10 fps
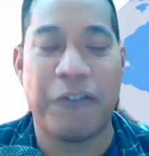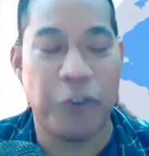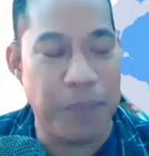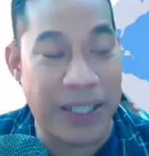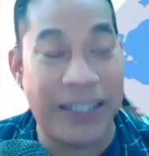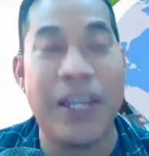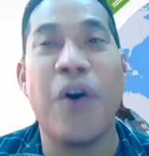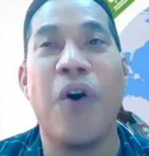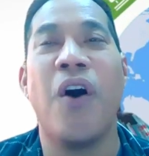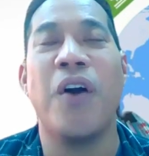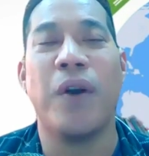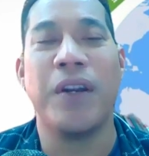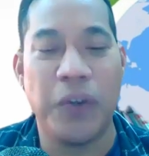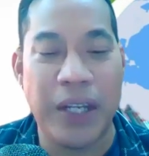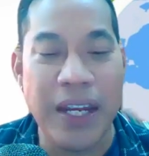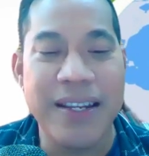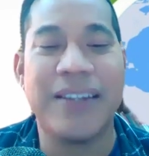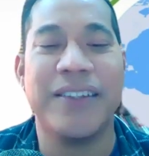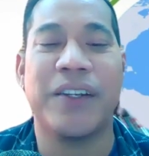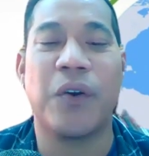Have to be clear on what you need
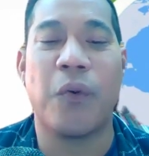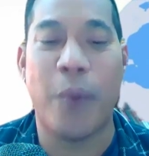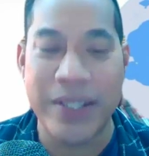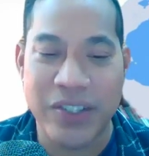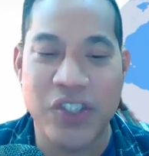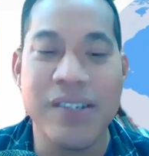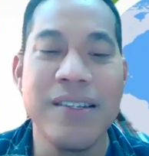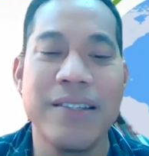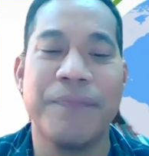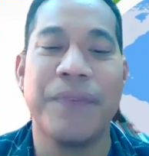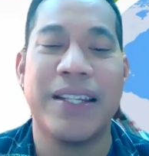at a question,